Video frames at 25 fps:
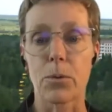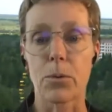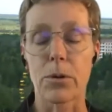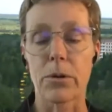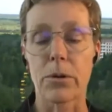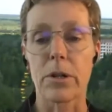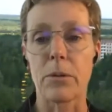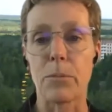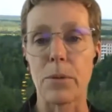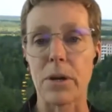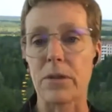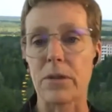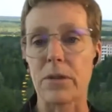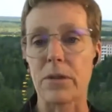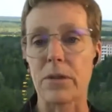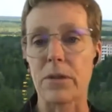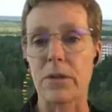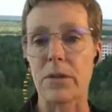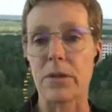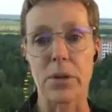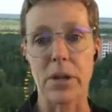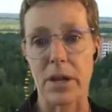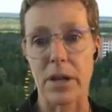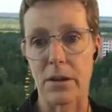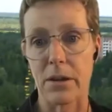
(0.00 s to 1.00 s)
about the
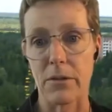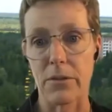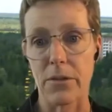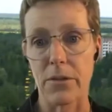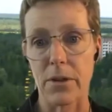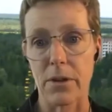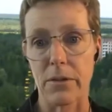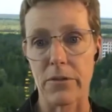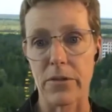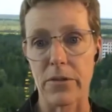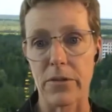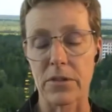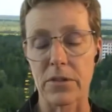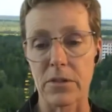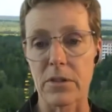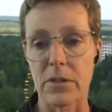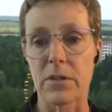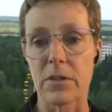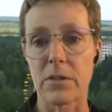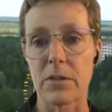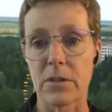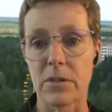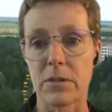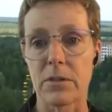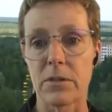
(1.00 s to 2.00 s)
public health of the
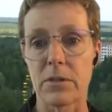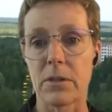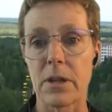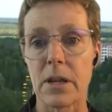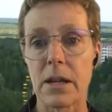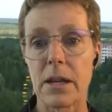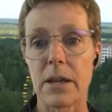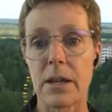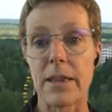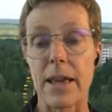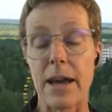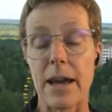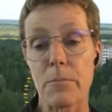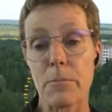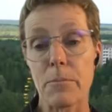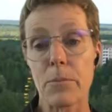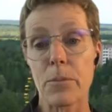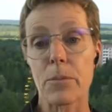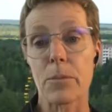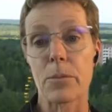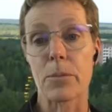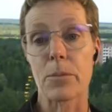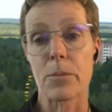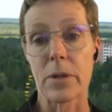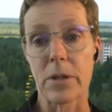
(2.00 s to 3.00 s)
citizens that
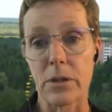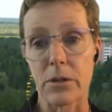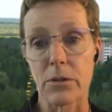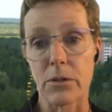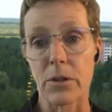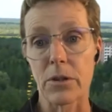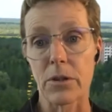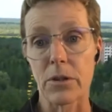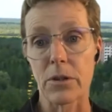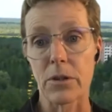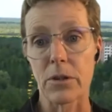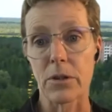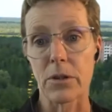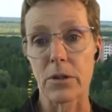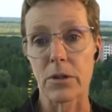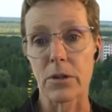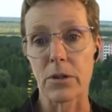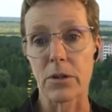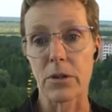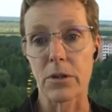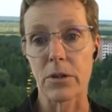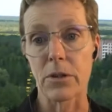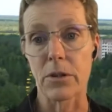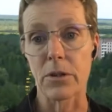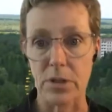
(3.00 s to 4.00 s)
leader is supposed
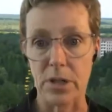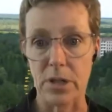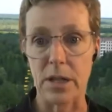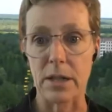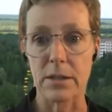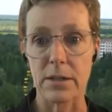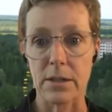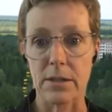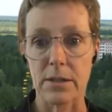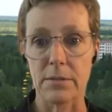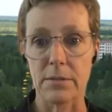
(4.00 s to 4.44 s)
to be protecting.